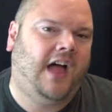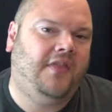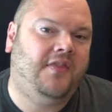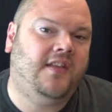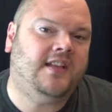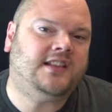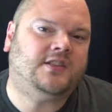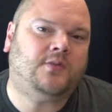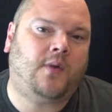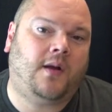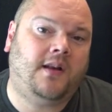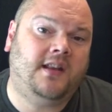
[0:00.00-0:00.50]
And
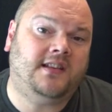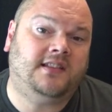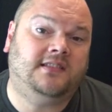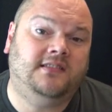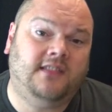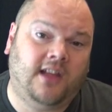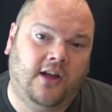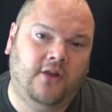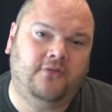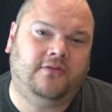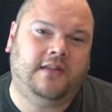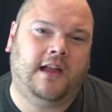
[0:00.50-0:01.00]
this one is
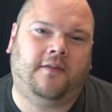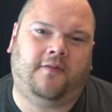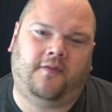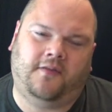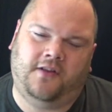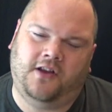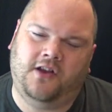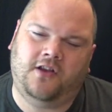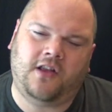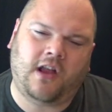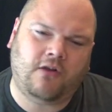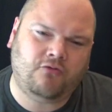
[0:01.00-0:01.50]
no
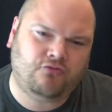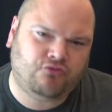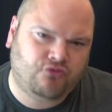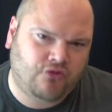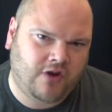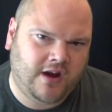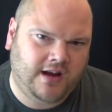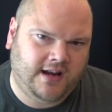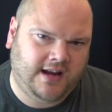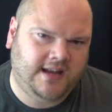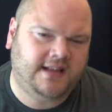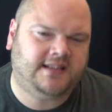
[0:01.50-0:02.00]
different. You don't
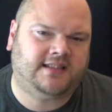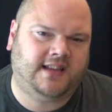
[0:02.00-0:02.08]
really